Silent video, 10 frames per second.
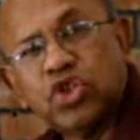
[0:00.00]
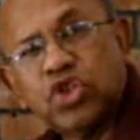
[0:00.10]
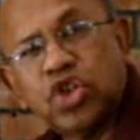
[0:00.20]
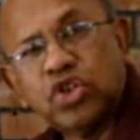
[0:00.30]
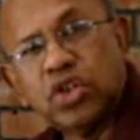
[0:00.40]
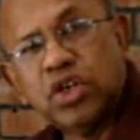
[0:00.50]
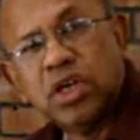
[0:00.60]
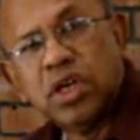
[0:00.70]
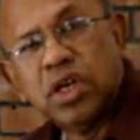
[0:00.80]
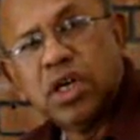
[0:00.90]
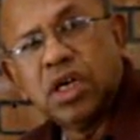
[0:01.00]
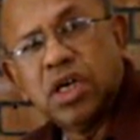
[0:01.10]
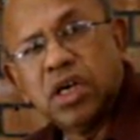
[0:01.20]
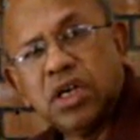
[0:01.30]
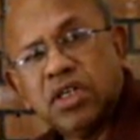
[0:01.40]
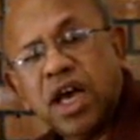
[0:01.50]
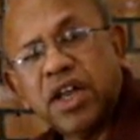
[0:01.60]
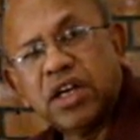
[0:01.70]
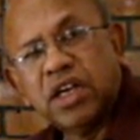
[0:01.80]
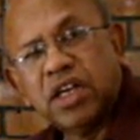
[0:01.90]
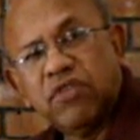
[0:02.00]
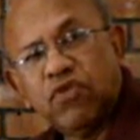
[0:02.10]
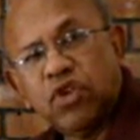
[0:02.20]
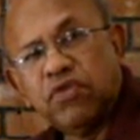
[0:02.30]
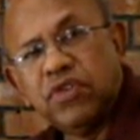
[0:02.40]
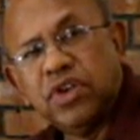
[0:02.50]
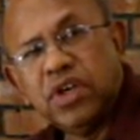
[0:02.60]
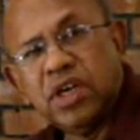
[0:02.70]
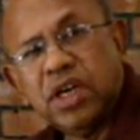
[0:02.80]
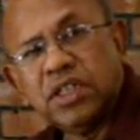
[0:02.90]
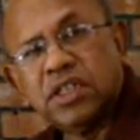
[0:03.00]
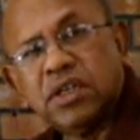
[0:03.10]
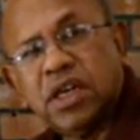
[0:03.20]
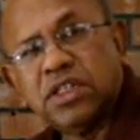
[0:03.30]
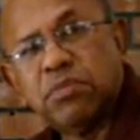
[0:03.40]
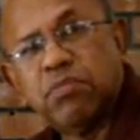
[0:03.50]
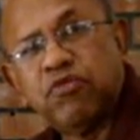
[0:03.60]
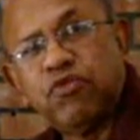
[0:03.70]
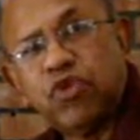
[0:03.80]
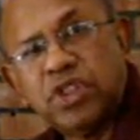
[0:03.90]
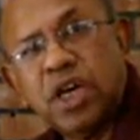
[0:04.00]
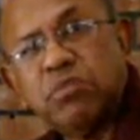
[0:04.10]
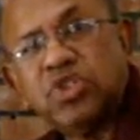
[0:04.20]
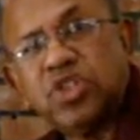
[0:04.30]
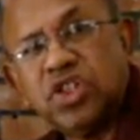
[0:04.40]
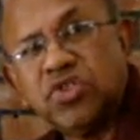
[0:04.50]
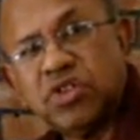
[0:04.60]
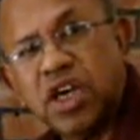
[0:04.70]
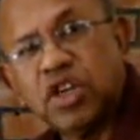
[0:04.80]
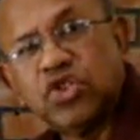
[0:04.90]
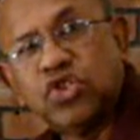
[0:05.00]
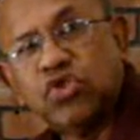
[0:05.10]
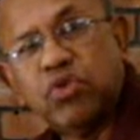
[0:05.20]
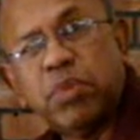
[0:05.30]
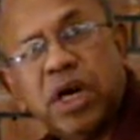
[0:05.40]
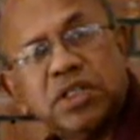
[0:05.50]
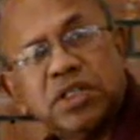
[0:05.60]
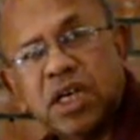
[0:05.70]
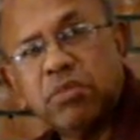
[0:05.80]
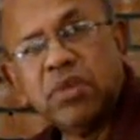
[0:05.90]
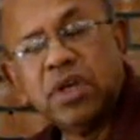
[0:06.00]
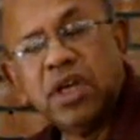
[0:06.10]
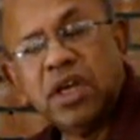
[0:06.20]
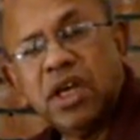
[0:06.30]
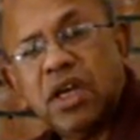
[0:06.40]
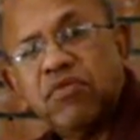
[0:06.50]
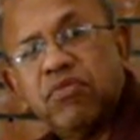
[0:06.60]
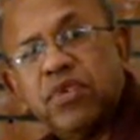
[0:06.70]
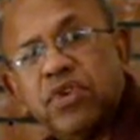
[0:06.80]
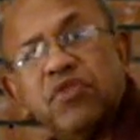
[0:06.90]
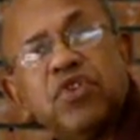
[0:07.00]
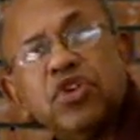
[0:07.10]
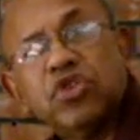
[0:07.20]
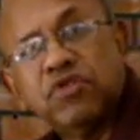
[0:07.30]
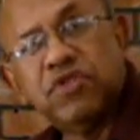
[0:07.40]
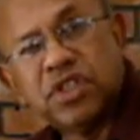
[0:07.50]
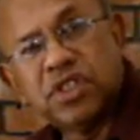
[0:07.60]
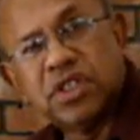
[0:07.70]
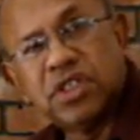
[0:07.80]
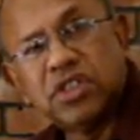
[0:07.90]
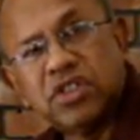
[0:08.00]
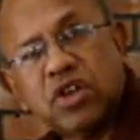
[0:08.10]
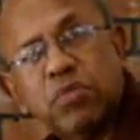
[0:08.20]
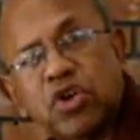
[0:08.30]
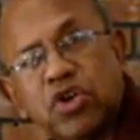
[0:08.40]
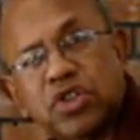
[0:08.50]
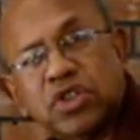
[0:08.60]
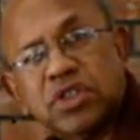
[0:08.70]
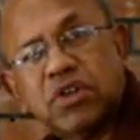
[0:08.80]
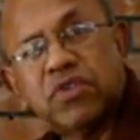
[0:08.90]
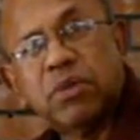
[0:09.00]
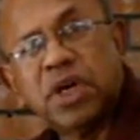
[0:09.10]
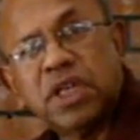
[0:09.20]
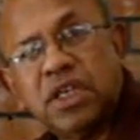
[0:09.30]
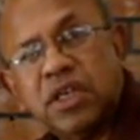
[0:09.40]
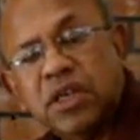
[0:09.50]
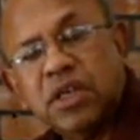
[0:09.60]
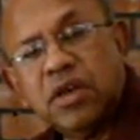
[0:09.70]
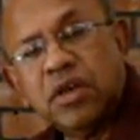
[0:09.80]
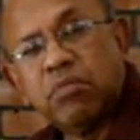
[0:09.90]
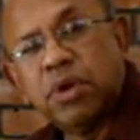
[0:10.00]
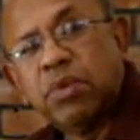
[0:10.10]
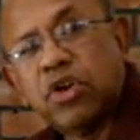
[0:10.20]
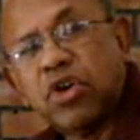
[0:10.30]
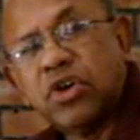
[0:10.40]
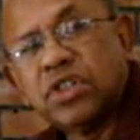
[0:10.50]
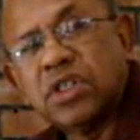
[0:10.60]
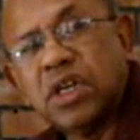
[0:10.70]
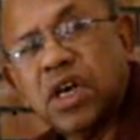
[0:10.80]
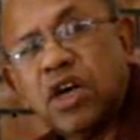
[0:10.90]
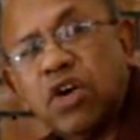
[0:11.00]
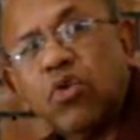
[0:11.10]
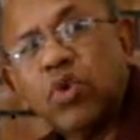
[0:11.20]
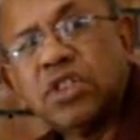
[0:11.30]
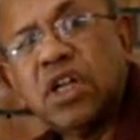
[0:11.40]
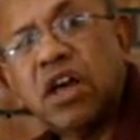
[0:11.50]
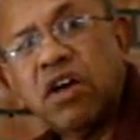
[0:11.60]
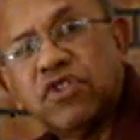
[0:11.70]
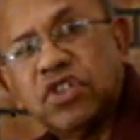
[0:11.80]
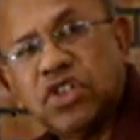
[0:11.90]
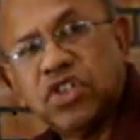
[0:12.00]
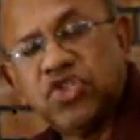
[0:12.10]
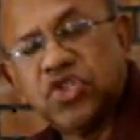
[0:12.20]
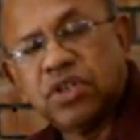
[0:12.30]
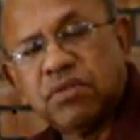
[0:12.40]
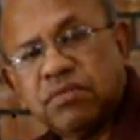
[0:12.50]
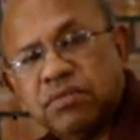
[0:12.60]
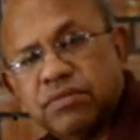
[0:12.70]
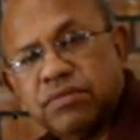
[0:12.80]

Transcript: when I was not directly involved as a full-time teacher. I used to do part-time in different universities, not because of the money, but because I always loved teaching.